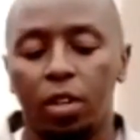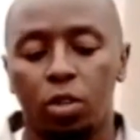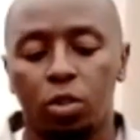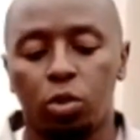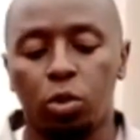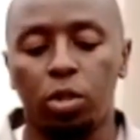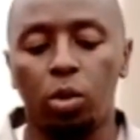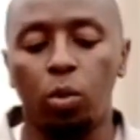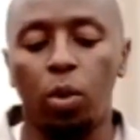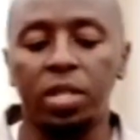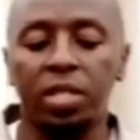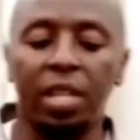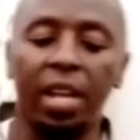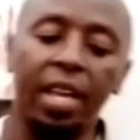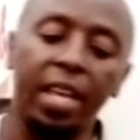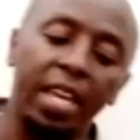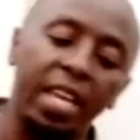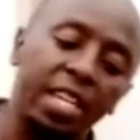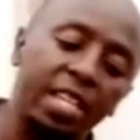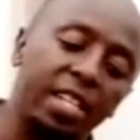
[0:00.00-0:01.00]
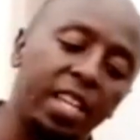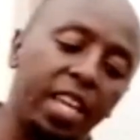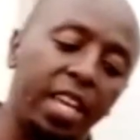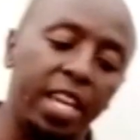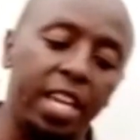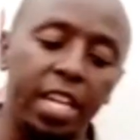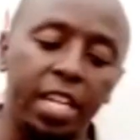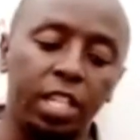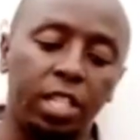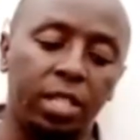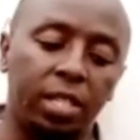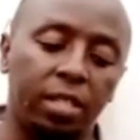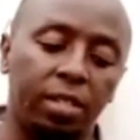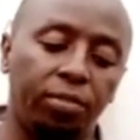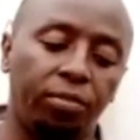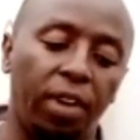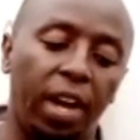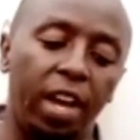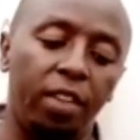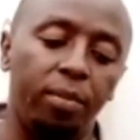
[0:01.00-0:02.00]
So the ones that are in eat
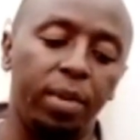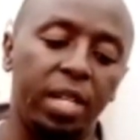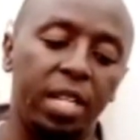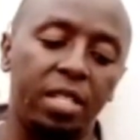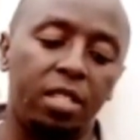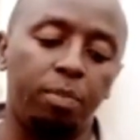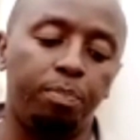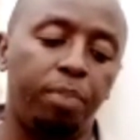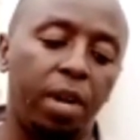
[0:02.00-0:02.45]
5 minutes,